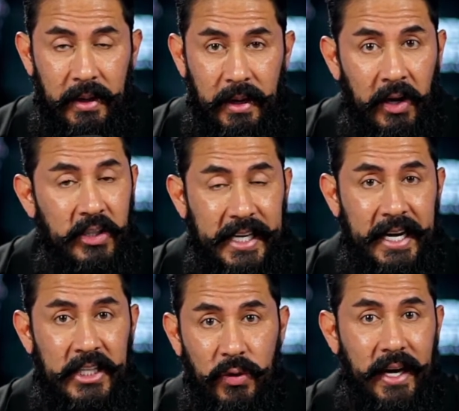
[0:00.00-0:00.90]
Understand
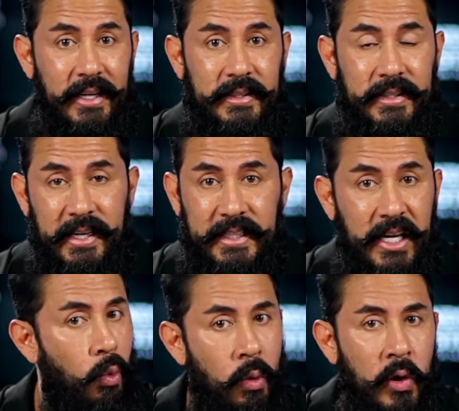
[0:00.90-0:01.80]
in
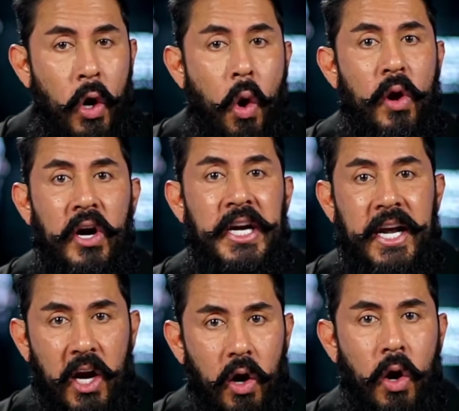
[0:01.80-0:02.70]
2016, we were nowhere
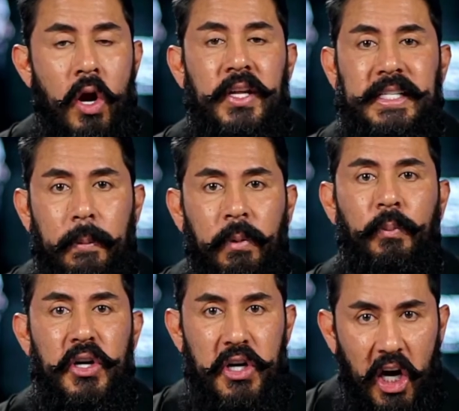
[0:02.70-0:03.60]
near the type of
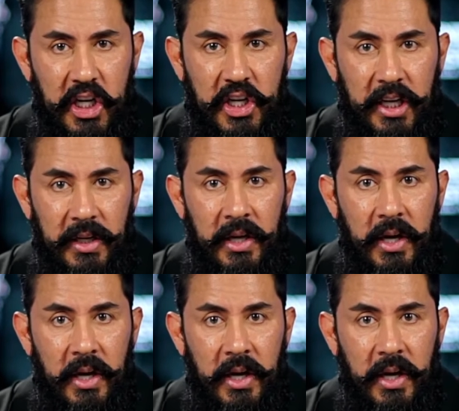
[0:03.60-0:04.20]
production